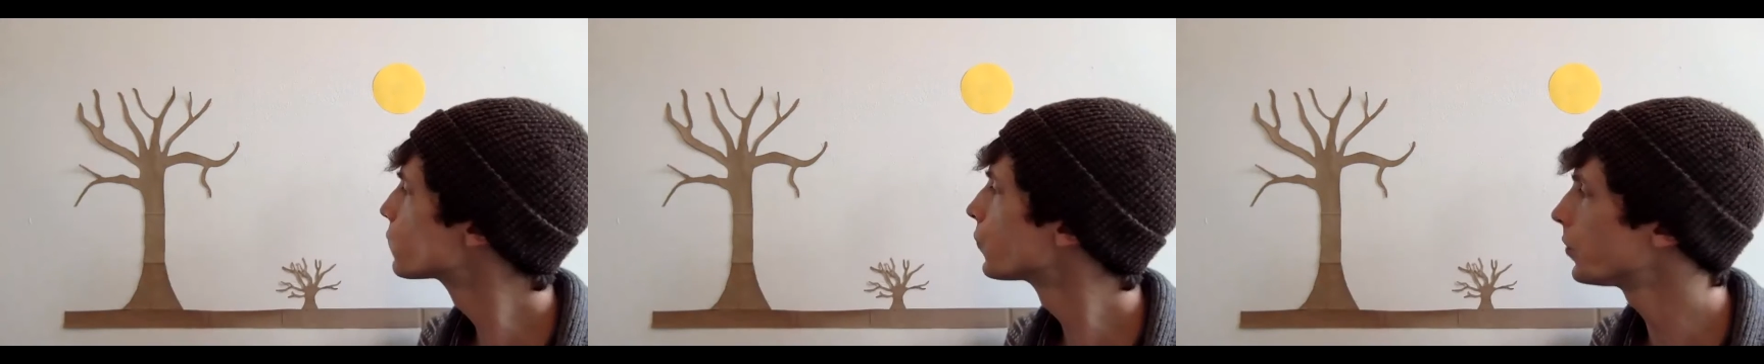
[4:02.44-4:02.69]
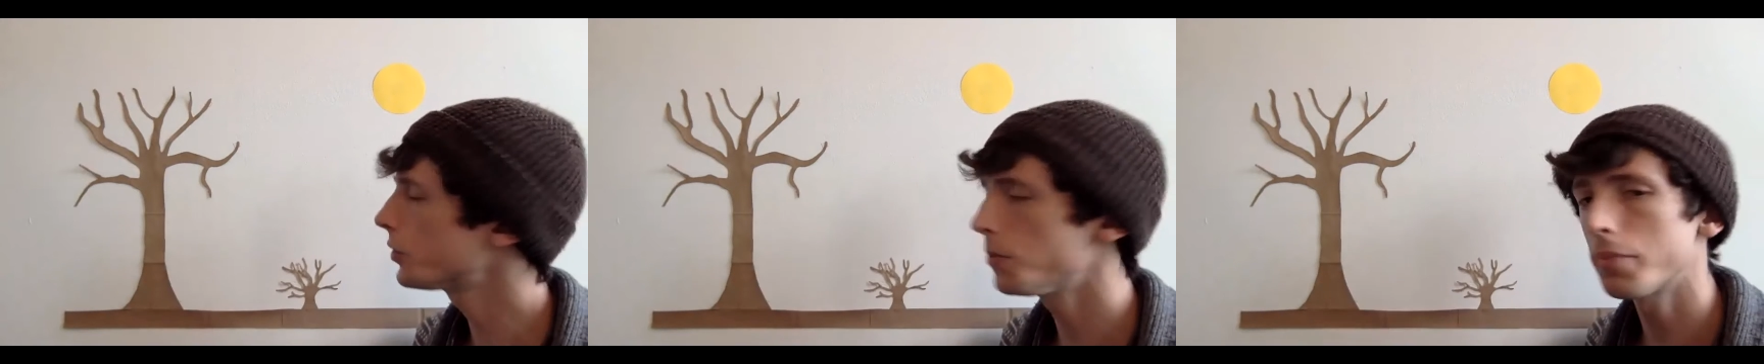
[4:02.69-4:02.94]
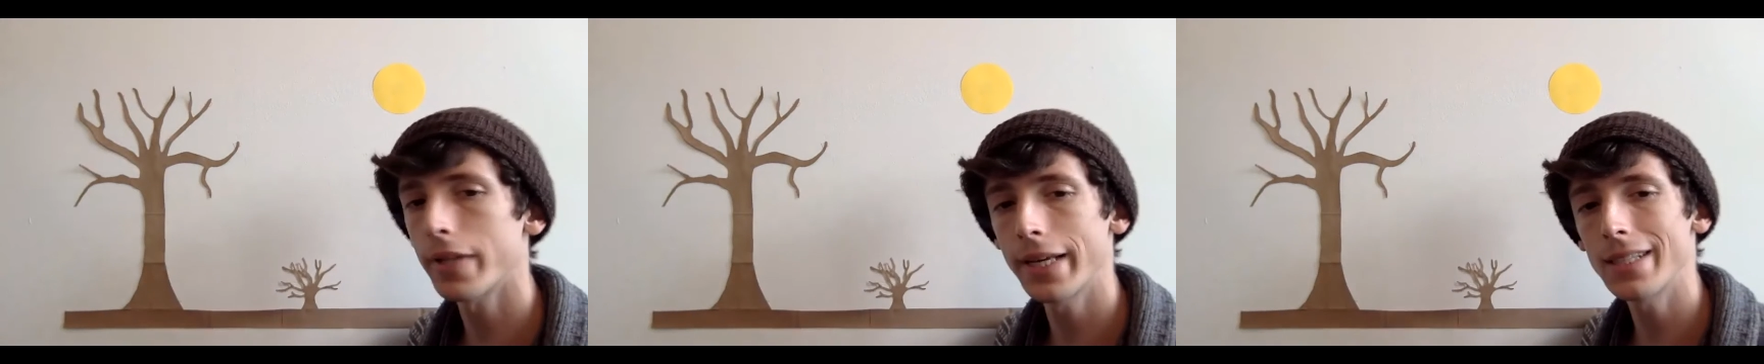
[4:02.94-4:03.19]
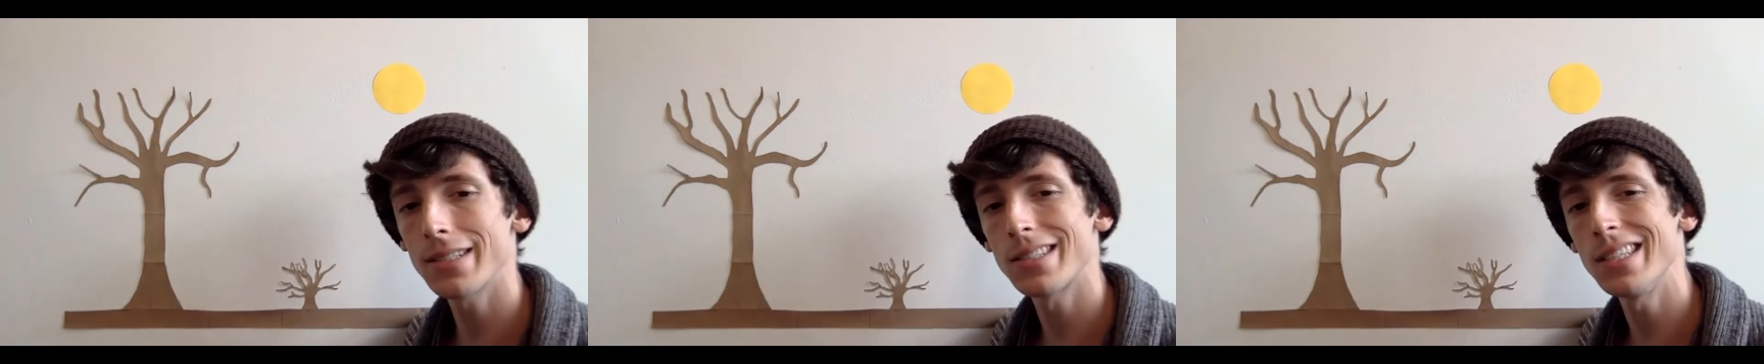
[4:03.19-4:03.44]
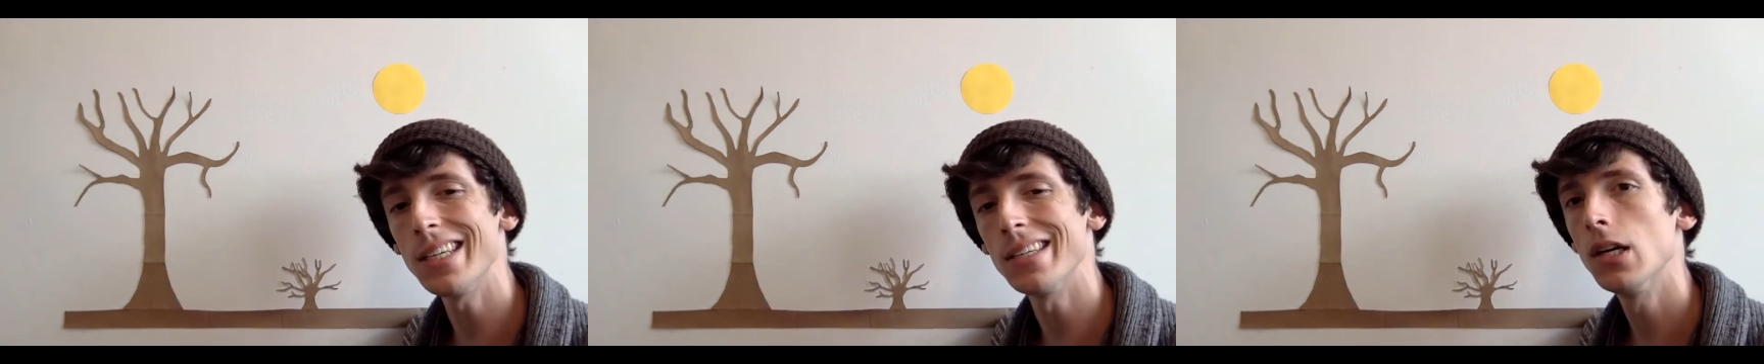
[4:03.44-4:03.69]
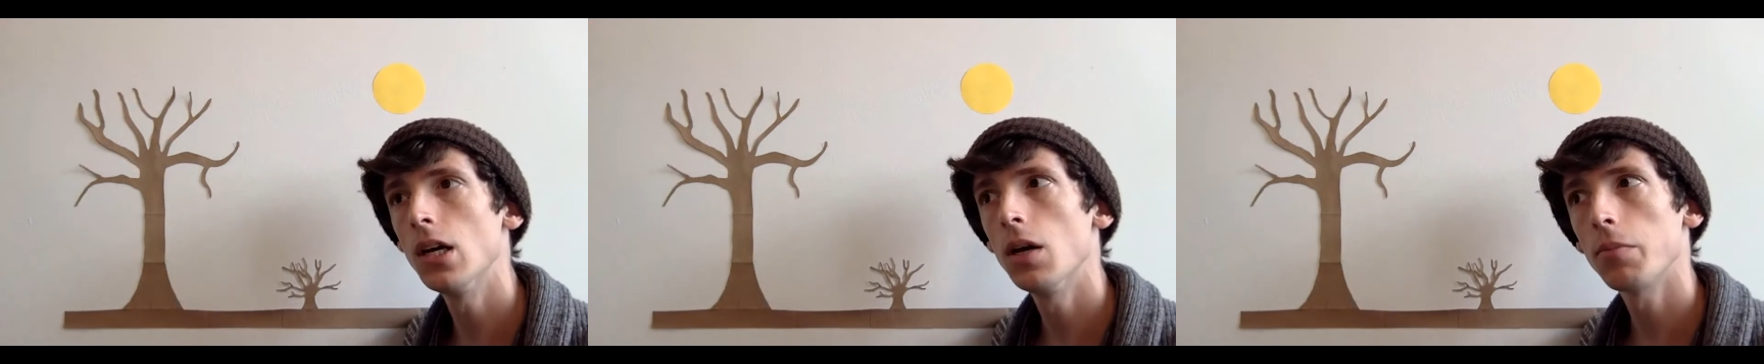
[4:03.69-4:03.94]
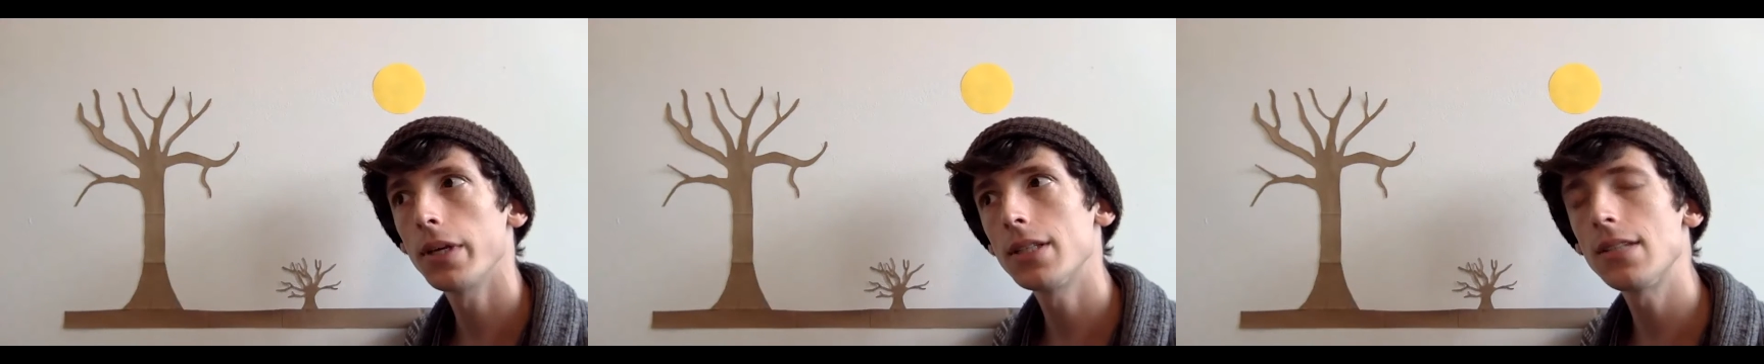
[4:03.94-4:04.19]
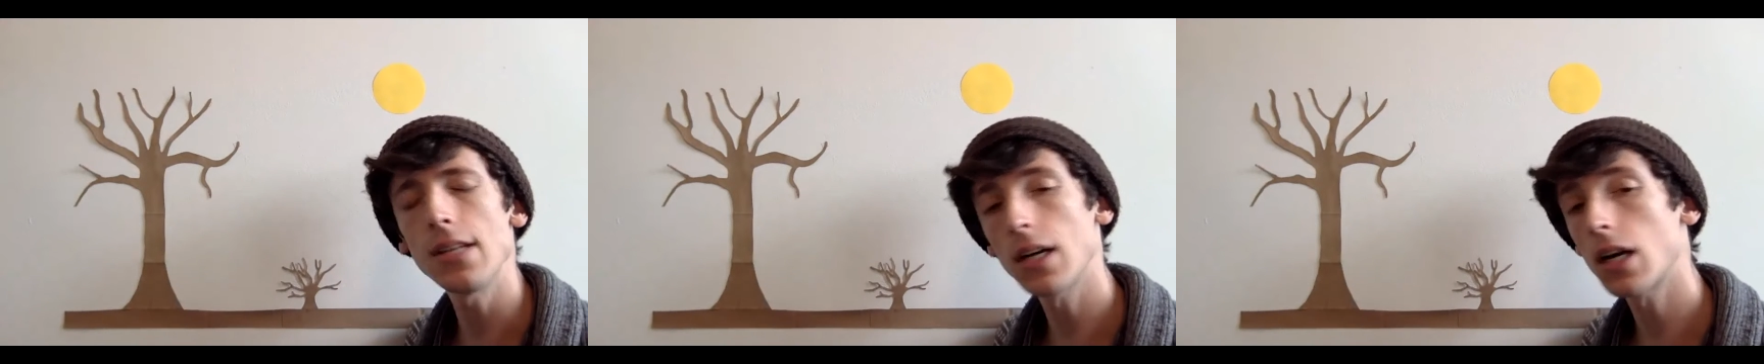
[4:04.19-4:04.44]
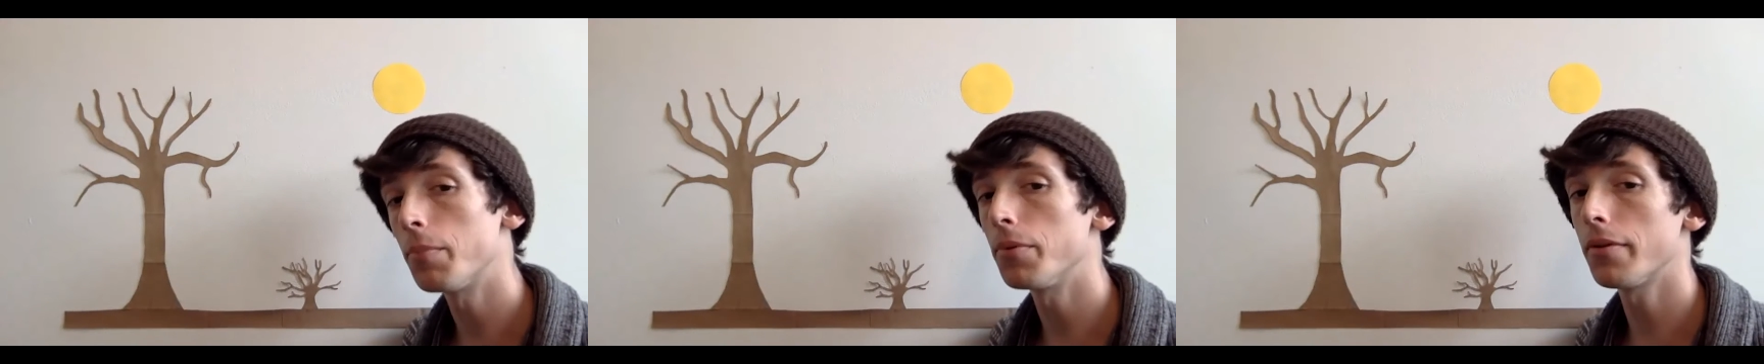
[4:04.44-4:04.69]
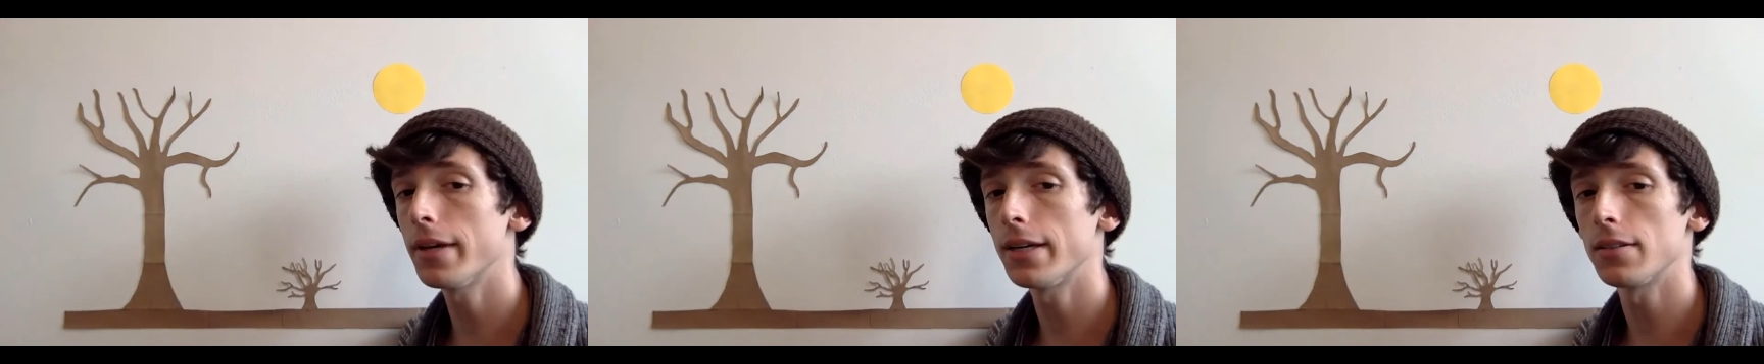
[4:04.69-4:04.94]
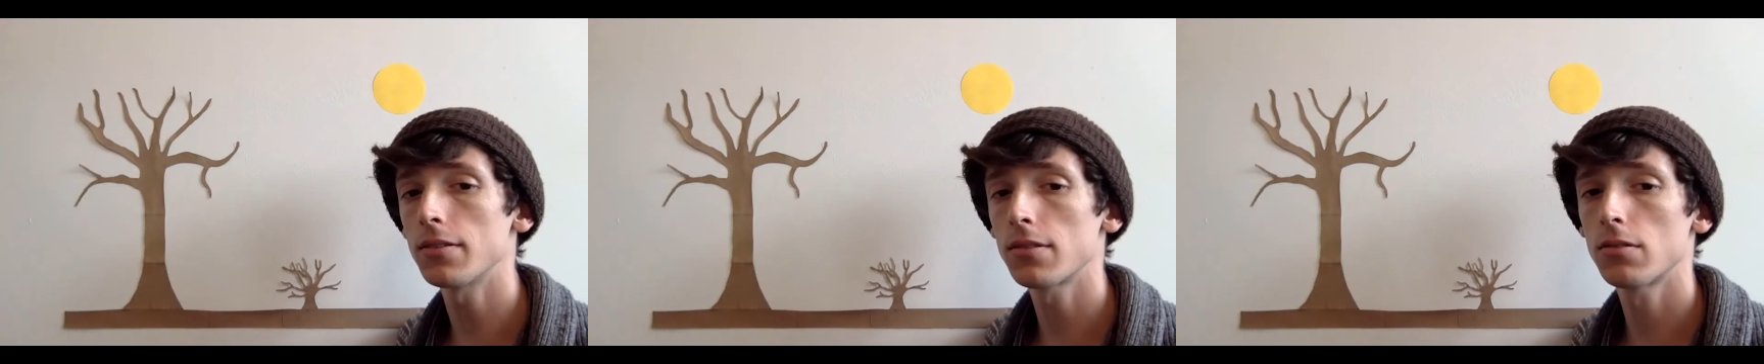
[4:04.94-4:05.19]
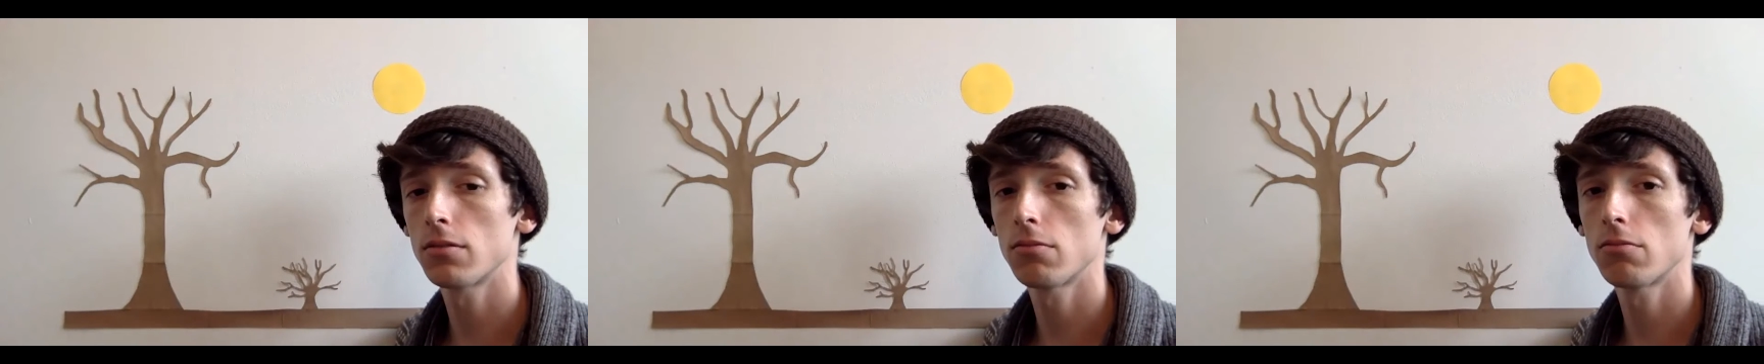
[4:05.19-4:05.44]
What do plants need? Plants need a couple things.